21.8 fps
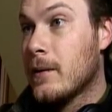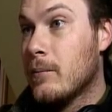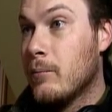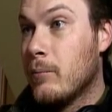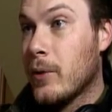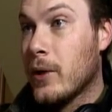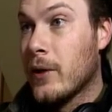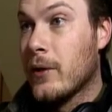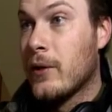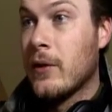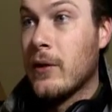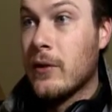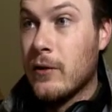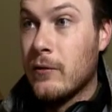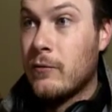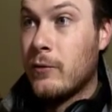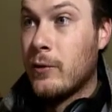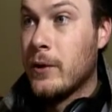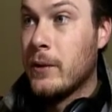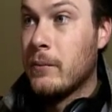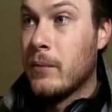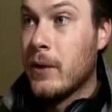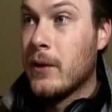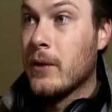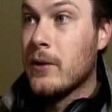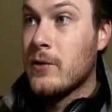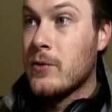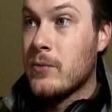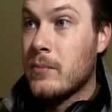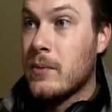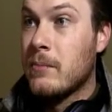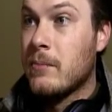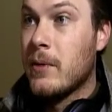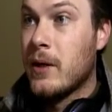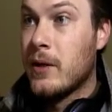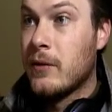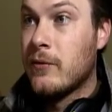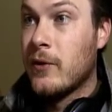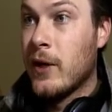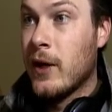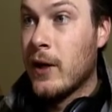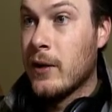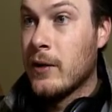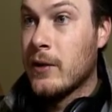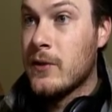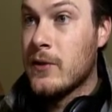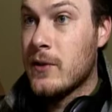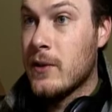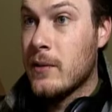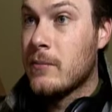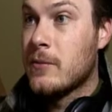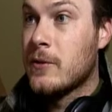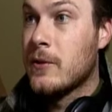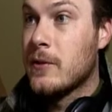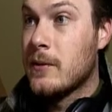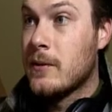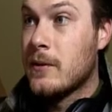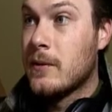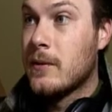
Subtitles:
but I think the Freak barrels would be better for air consumption.